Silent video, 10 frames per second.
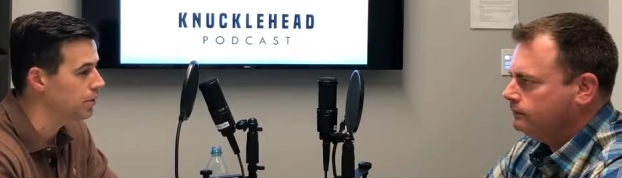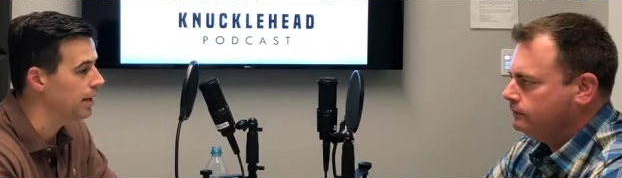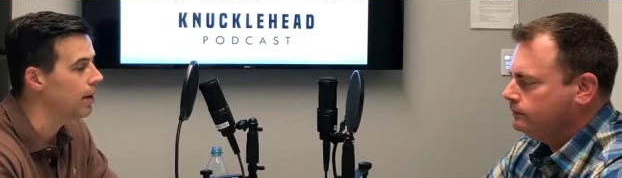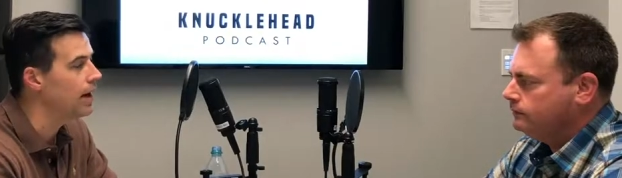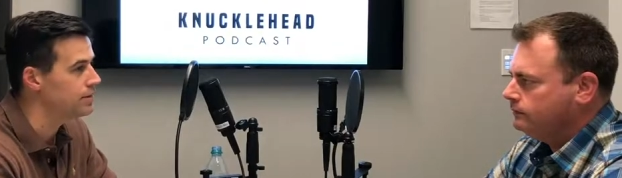Speaker 1: right
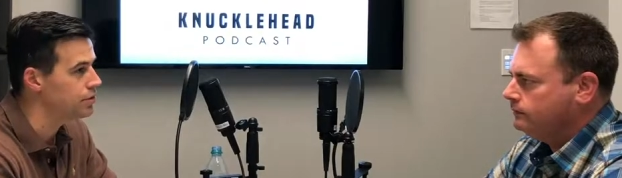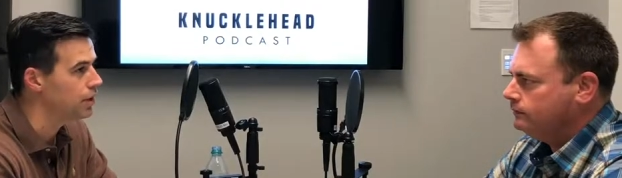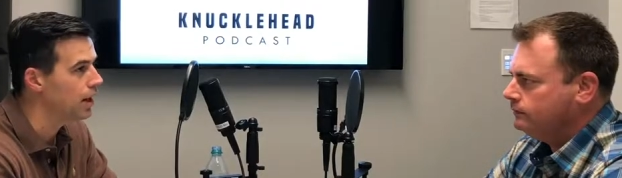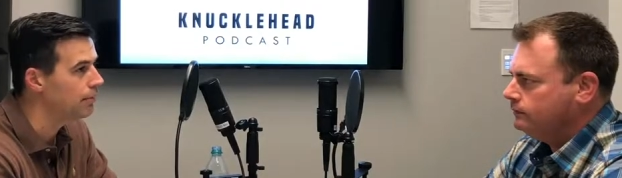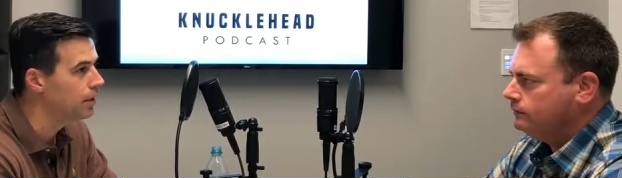now has a
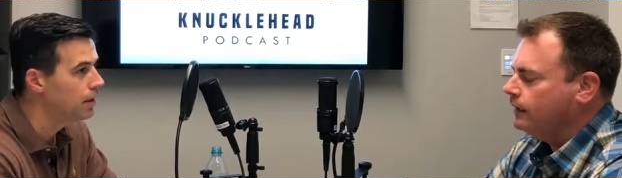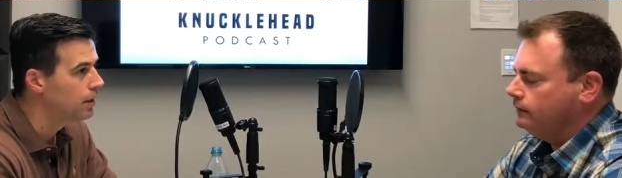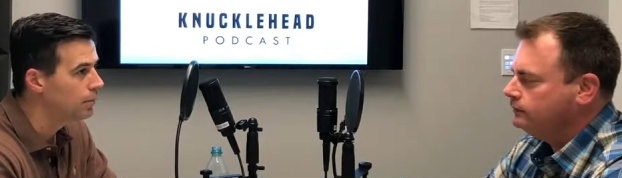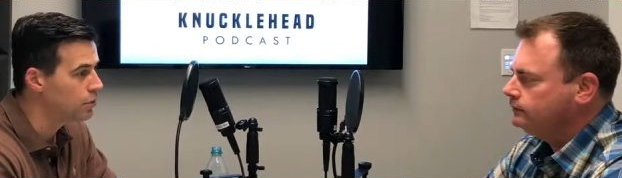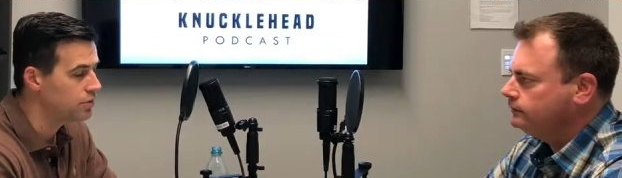job. Yeah.
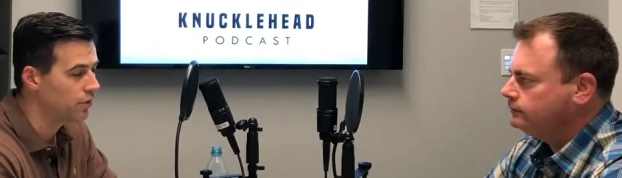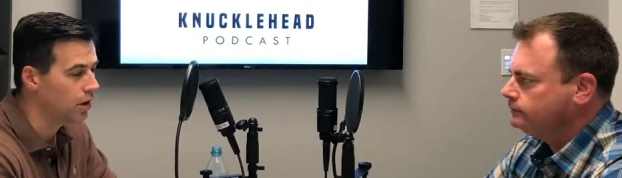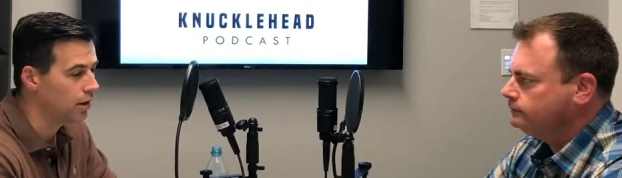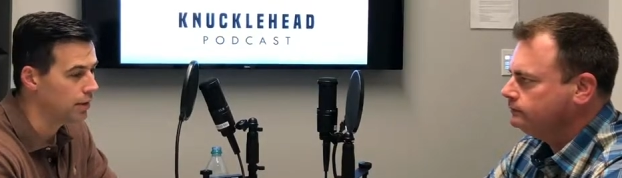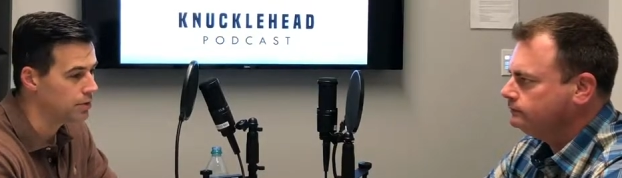Most of our
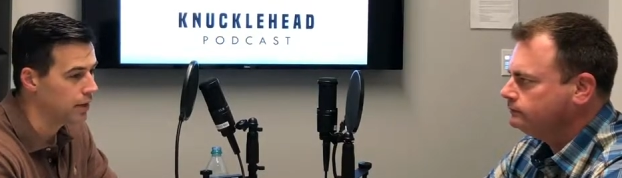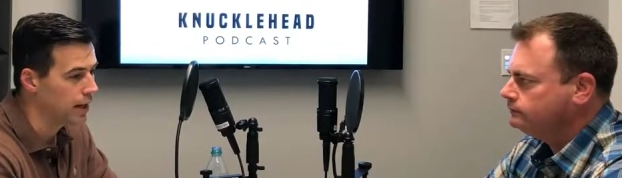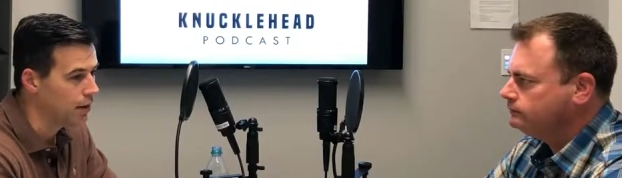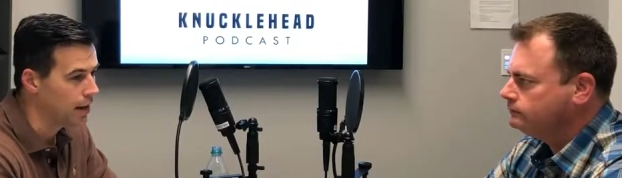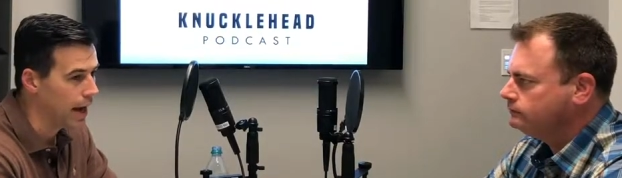audience right
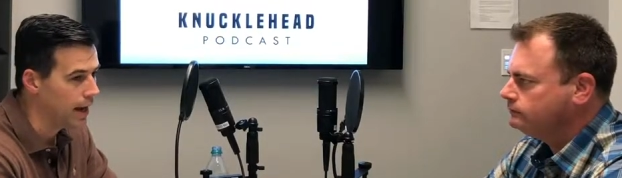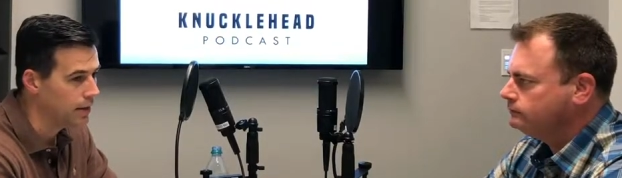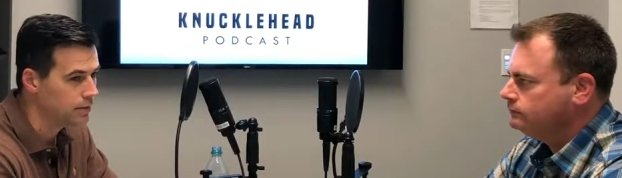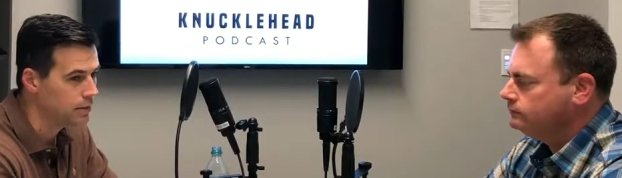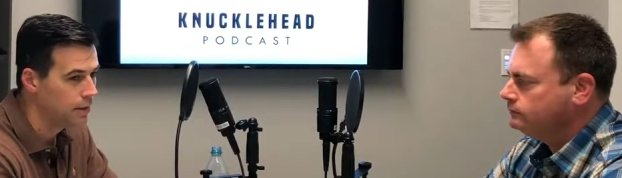now
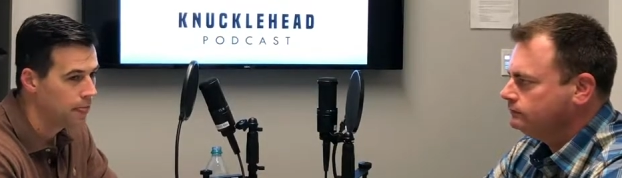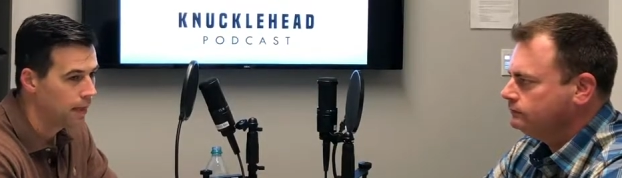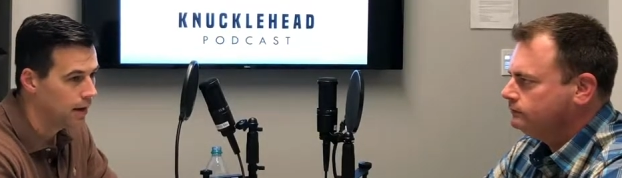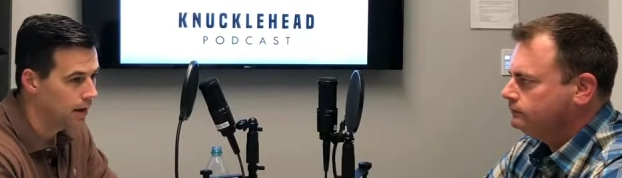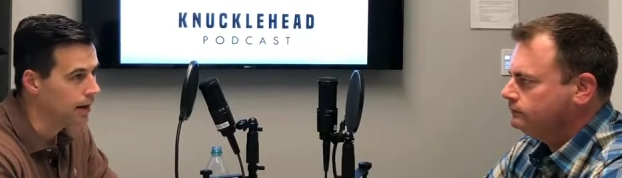has.
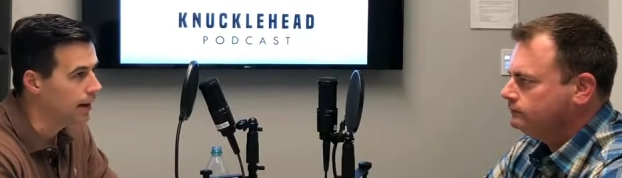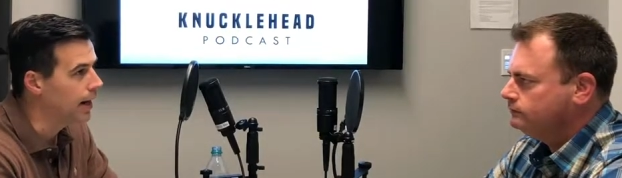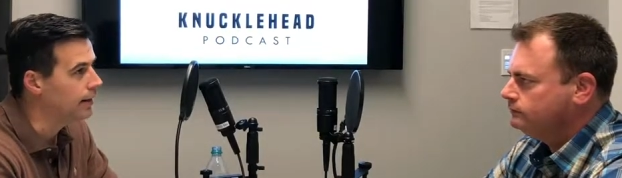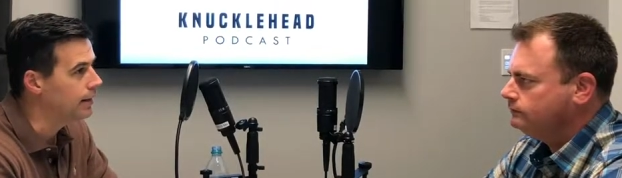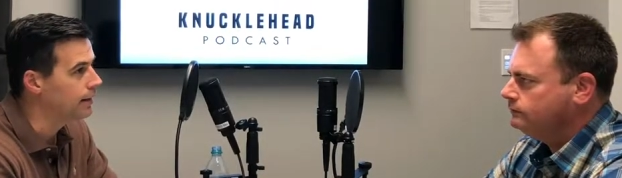Uh, an
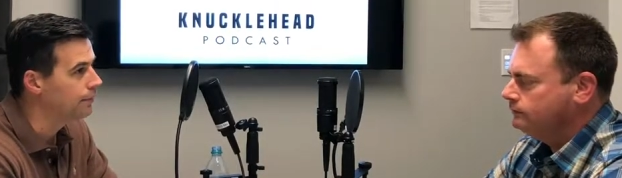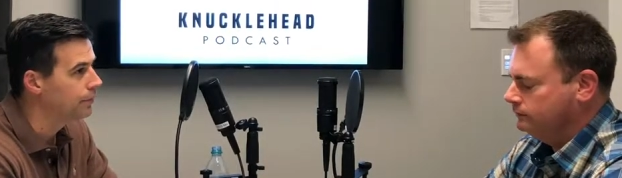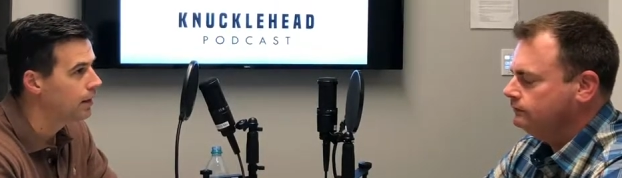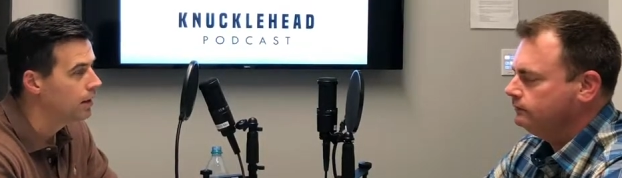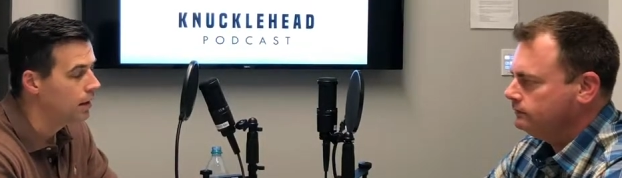idea.
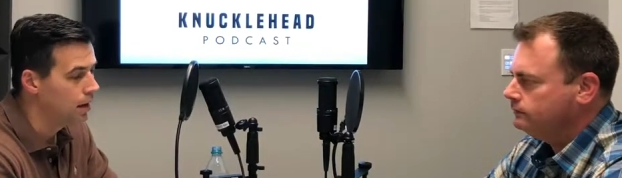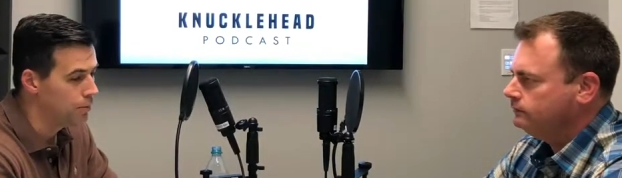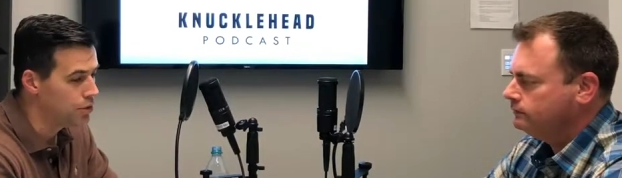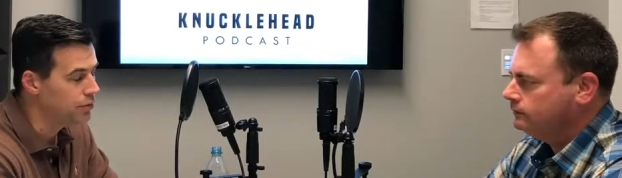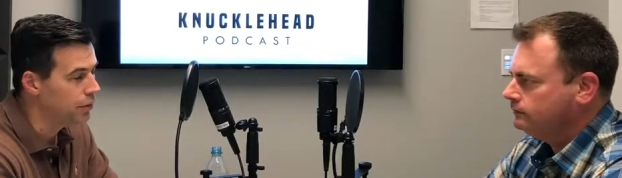Mm-hmm. And
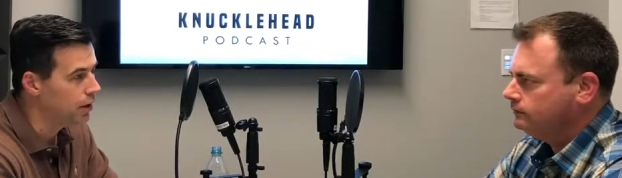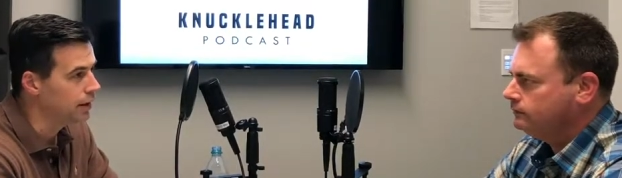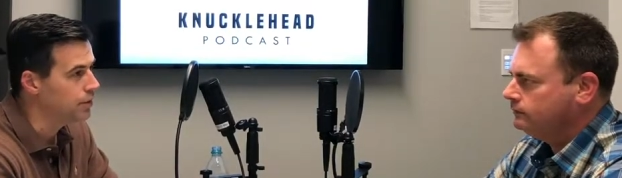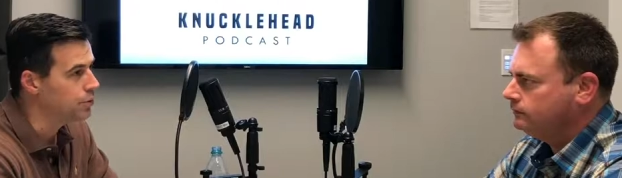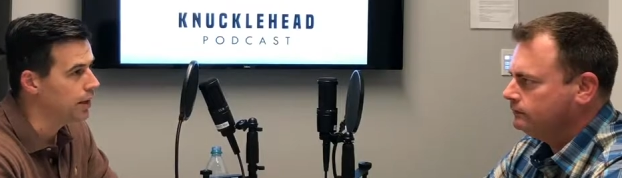most of our
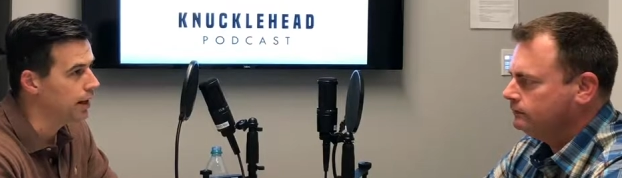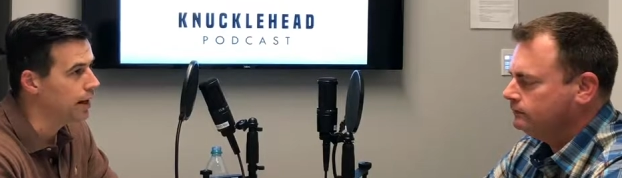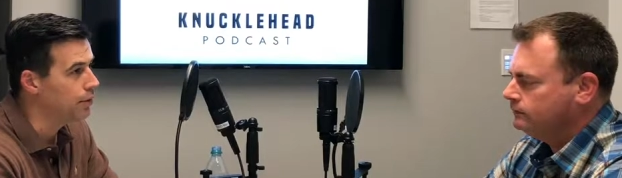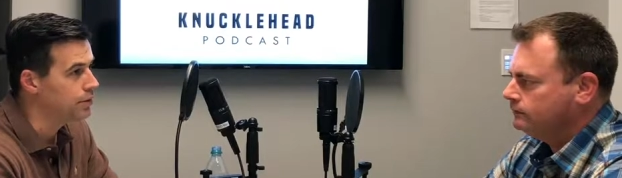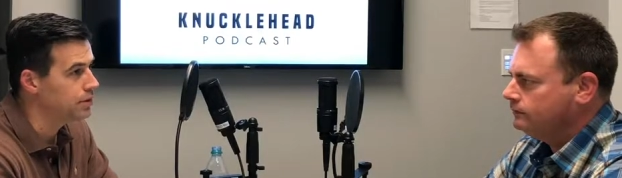audience right
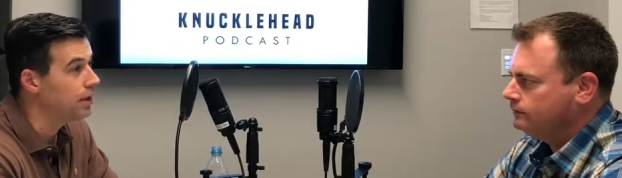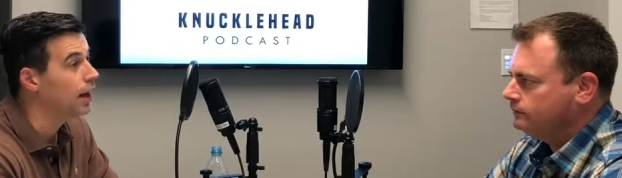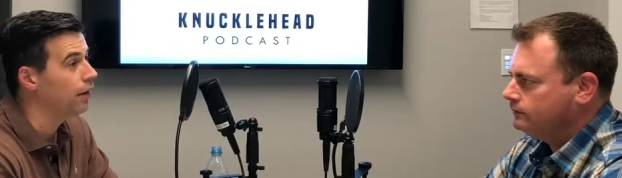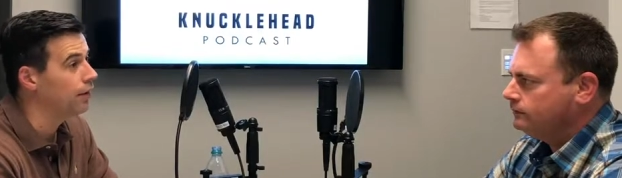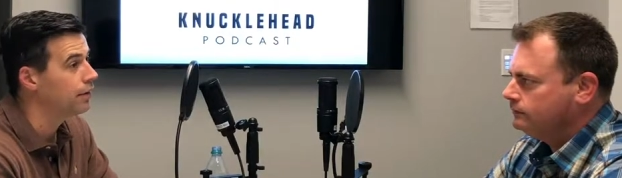now is
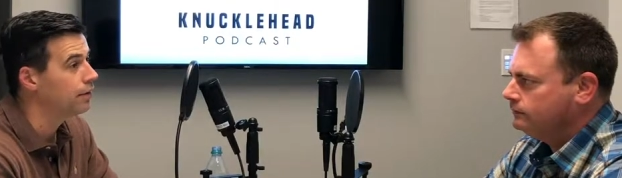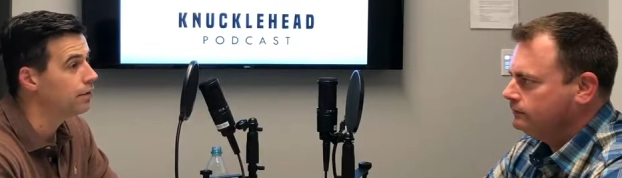scared,